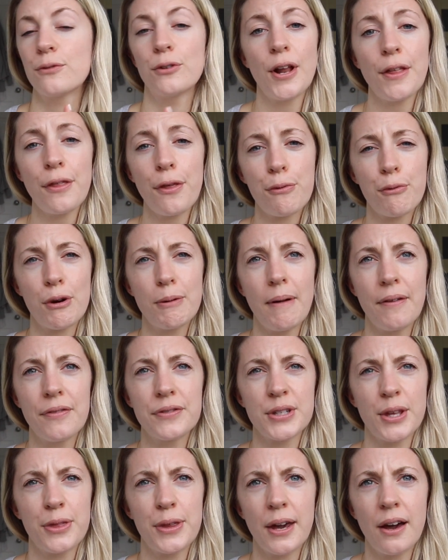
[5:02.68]
for another 3
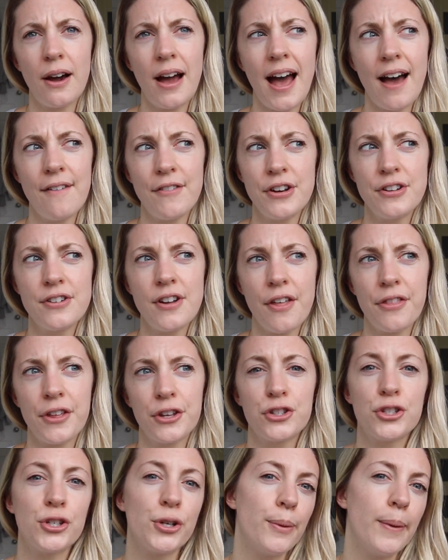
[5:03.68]
months. I think I have
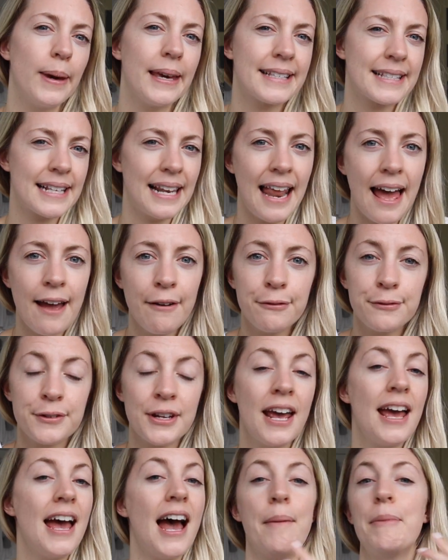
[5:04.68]
another 2 weeks left,
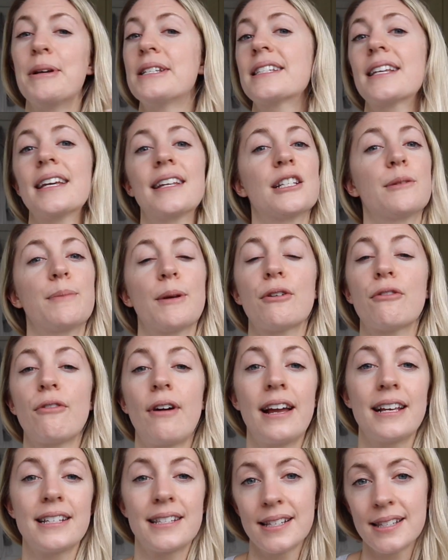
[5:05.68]
and my skin has been
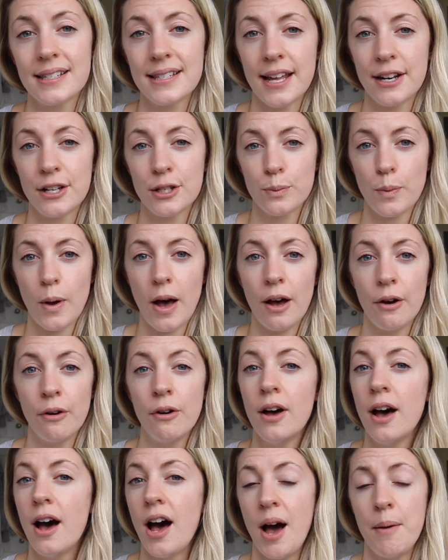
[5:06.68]
great since then as
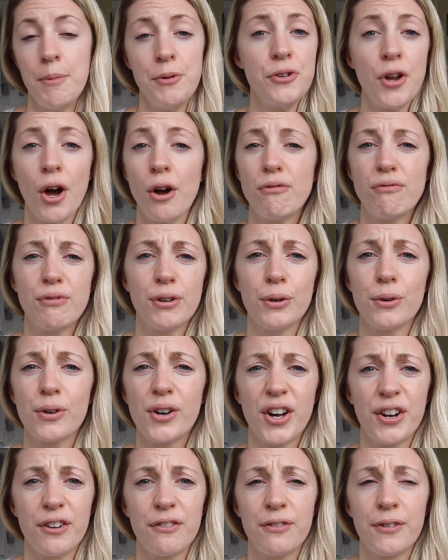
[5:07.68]
well. No real
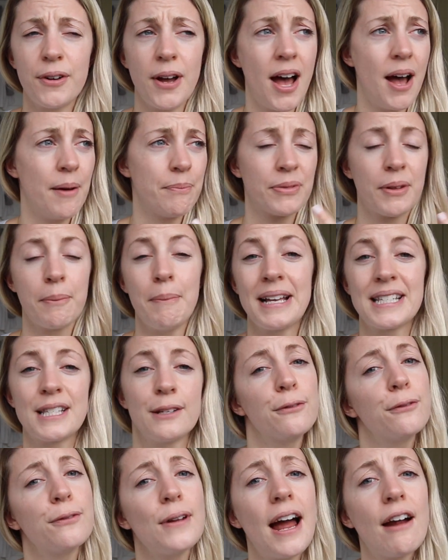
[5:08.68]
kind of
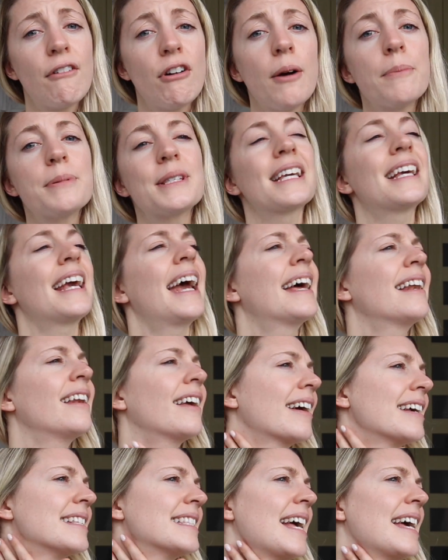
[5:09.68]
massive flare-ups. Again,
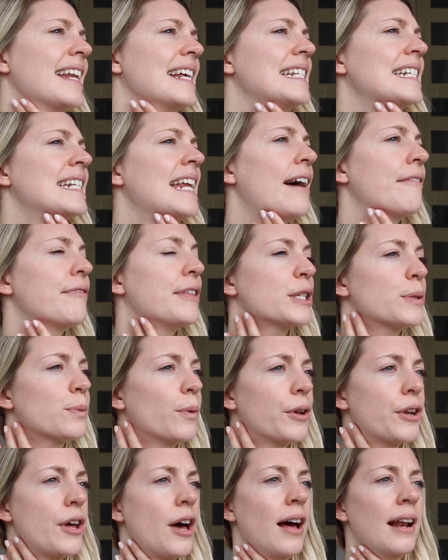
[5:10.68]
like I said, I did have this
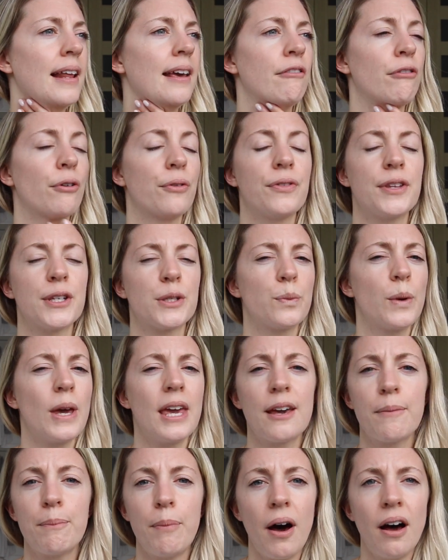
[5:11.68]
one earlier on this
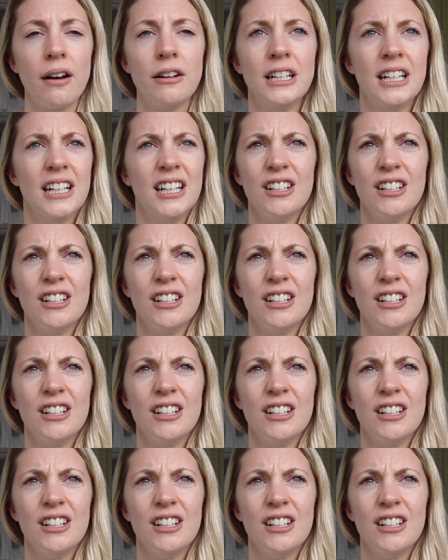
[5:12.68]
week, but